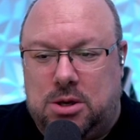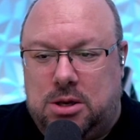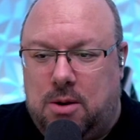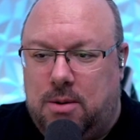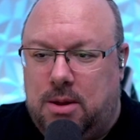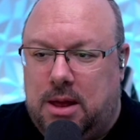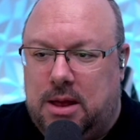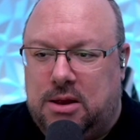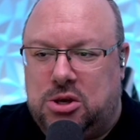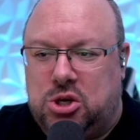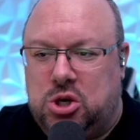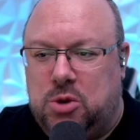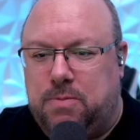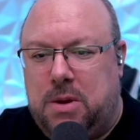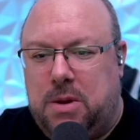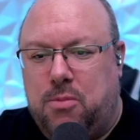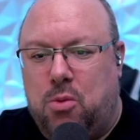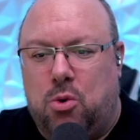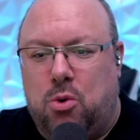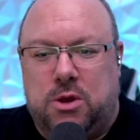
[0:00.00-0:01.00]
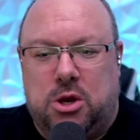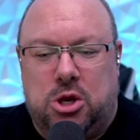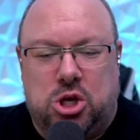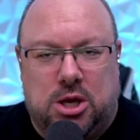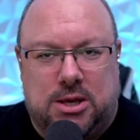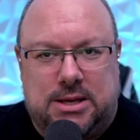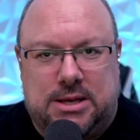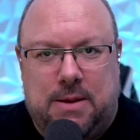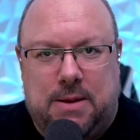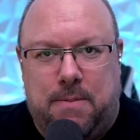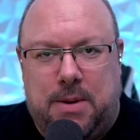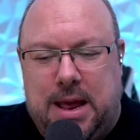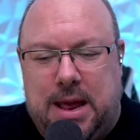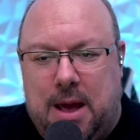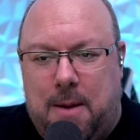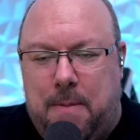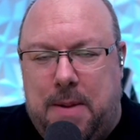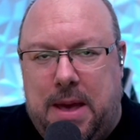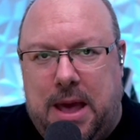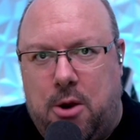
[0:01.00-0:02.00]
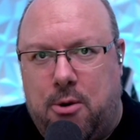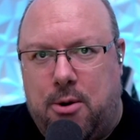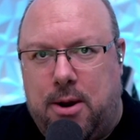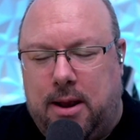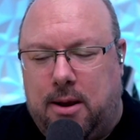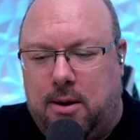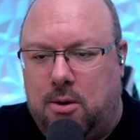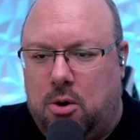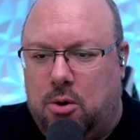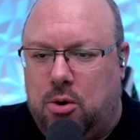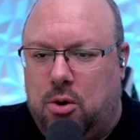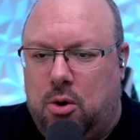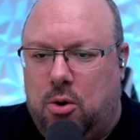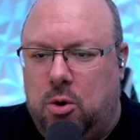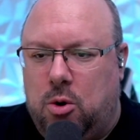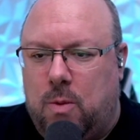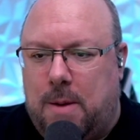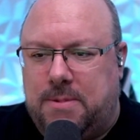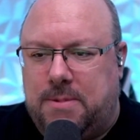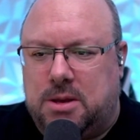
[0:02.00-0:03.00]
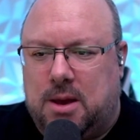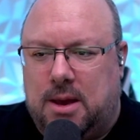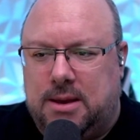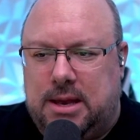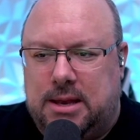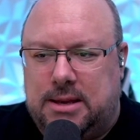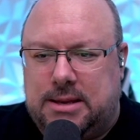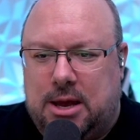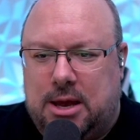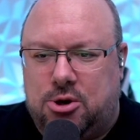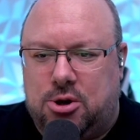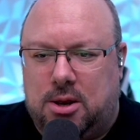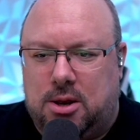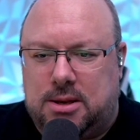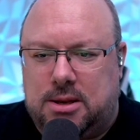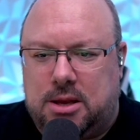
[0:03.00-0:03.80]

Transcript: So it should be more than just simply appearing on a website, etc.